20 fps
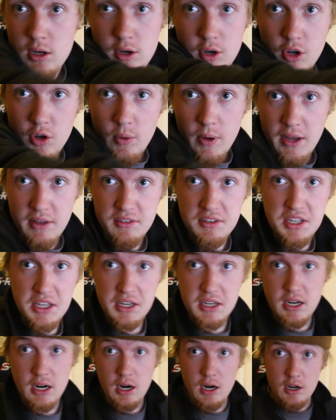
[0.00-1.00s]
new
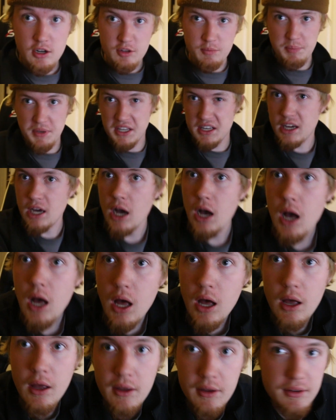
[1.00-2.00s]
SD cards,
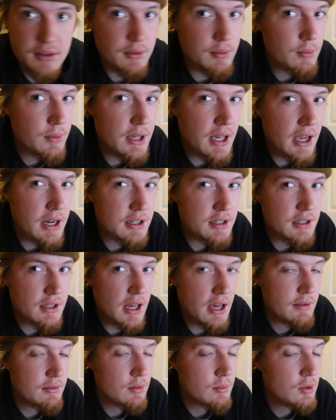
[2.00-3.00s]
because we actually
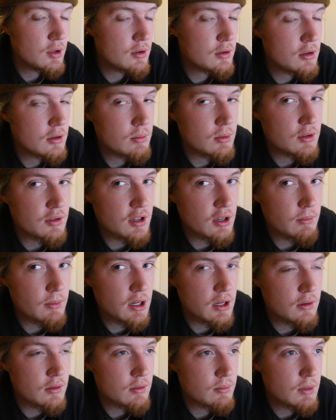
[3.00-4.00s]
have some YouTubers coming
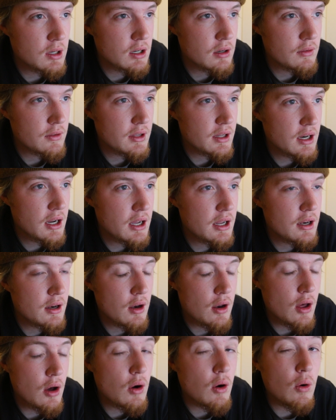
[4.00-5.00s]
out tomorrow that I
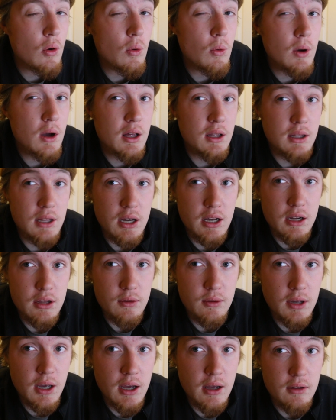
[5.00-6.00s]
know a lot of
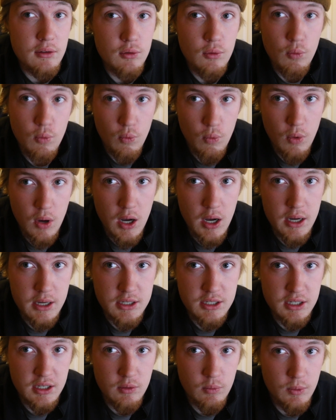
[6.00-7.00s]
you guys
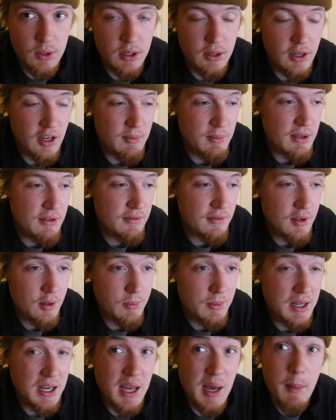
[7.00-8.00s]
watch, and we are going to be
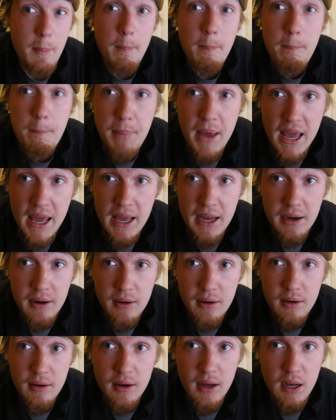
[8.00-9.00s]
filming a
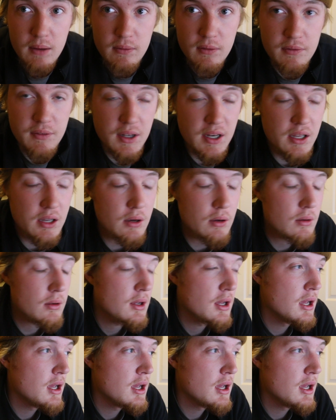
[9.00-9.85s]
banger of a video